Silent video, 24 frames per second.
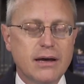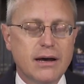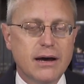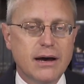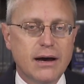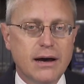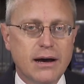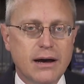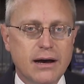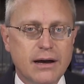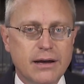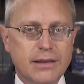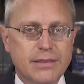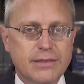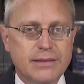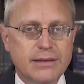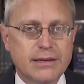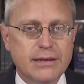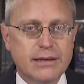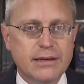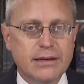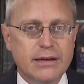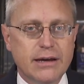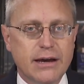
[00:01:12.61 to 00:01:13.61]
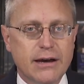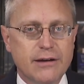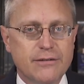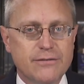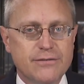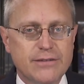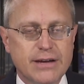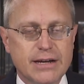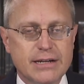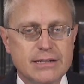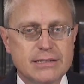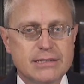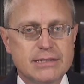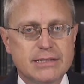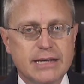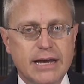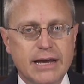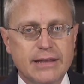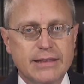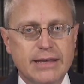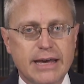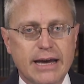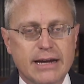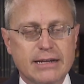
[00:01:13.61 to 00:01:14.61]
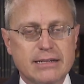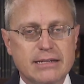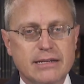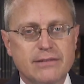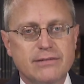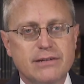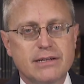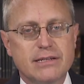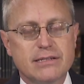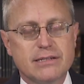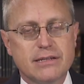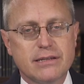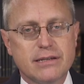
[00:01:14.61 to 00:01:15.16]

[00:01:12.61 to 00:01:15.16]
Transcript: the events and the activities